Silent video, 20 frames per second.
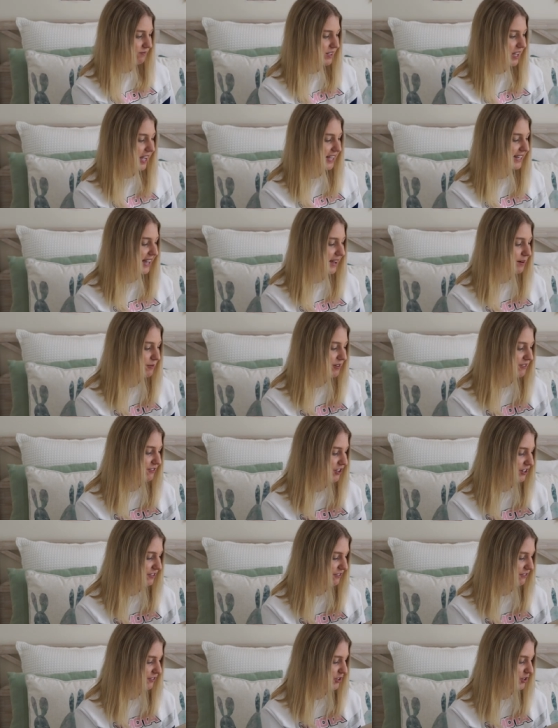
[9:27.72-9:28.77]
Again, we've got
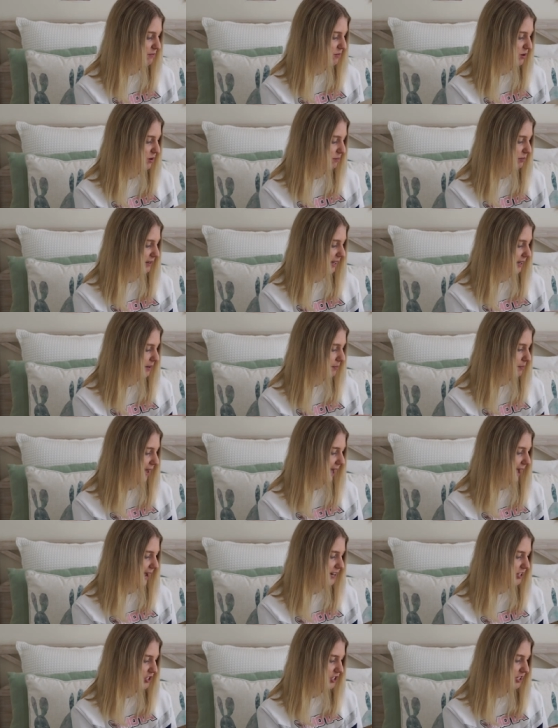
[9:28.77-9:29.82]
a few more blank
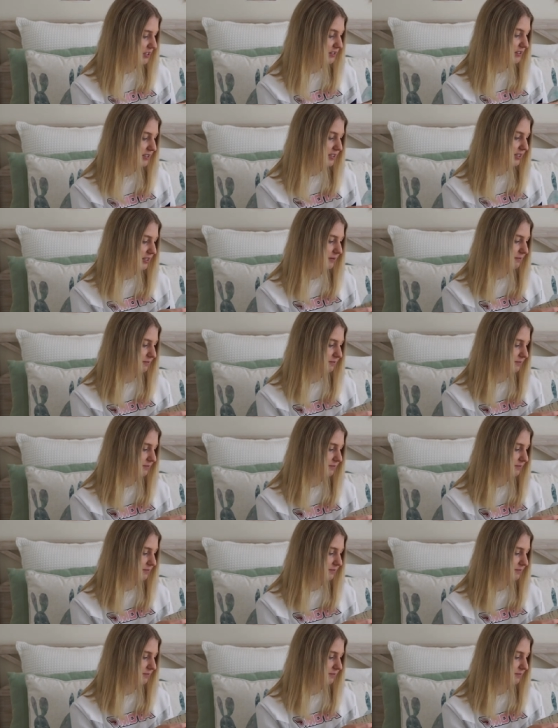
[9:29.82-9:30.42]
pages